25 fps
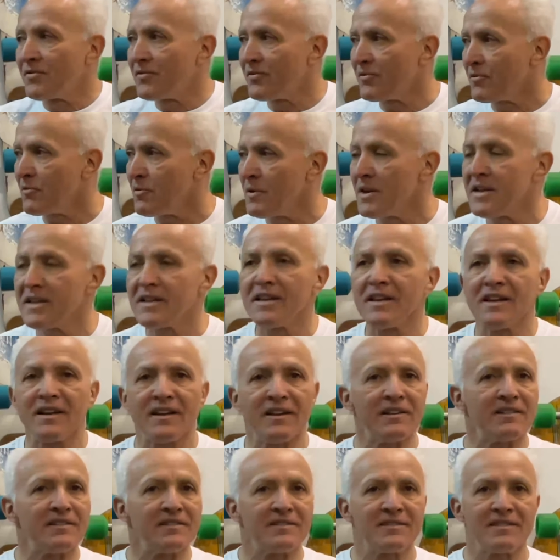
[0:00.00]

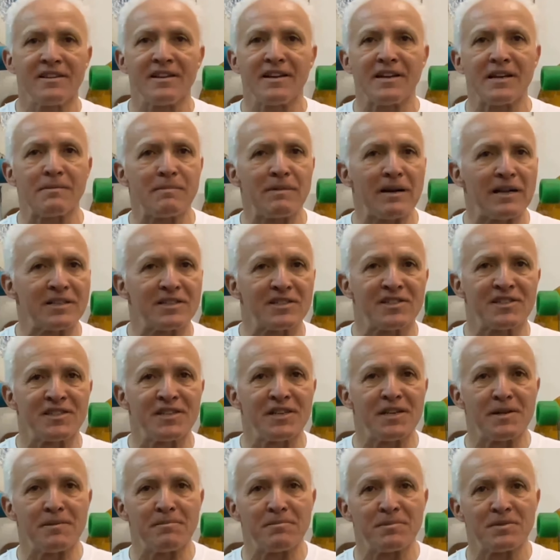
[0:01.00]
freaking thing about
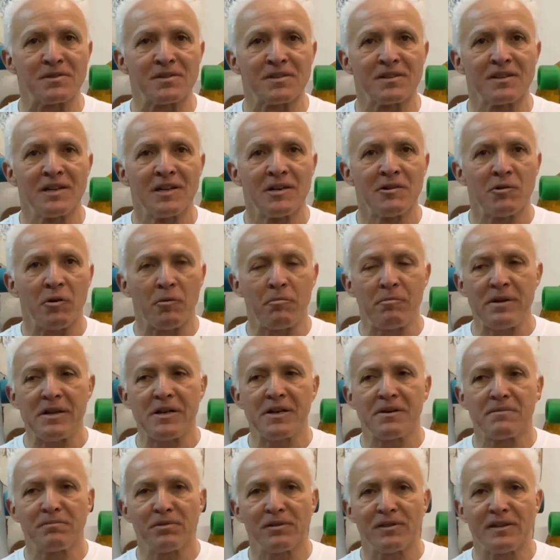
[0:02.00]
Sims would be
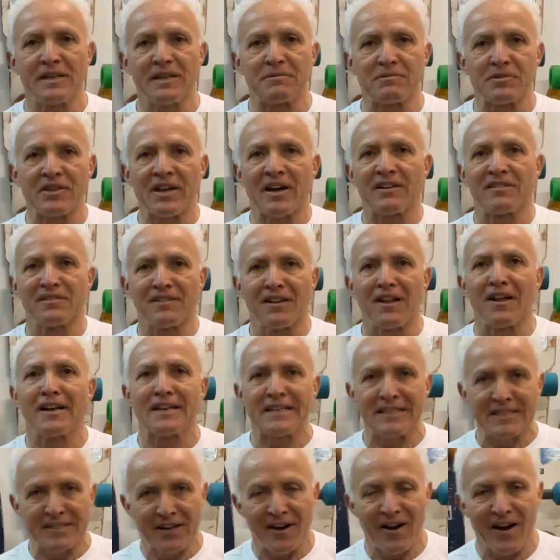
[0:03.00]
complete without
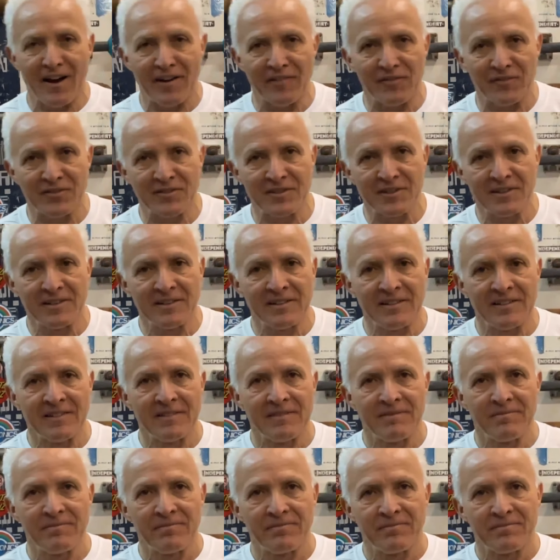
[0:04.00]
Lonnie Toft?
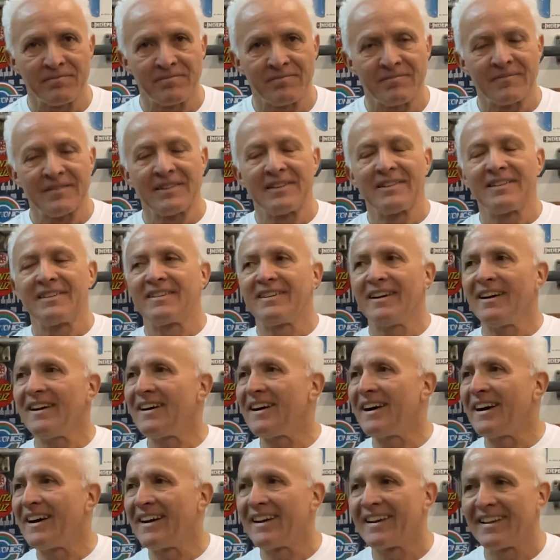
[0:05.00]

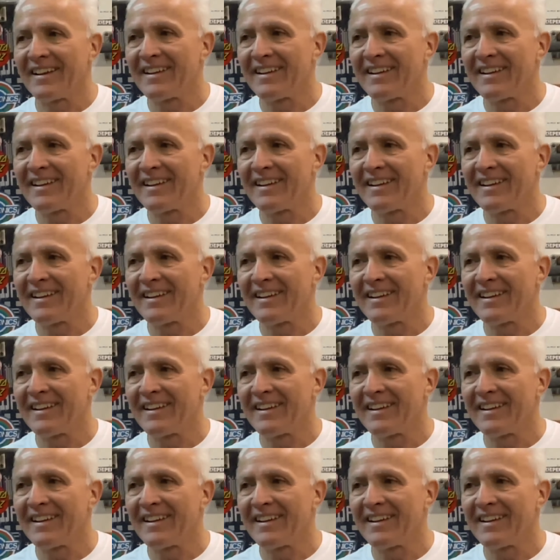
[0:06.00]
God,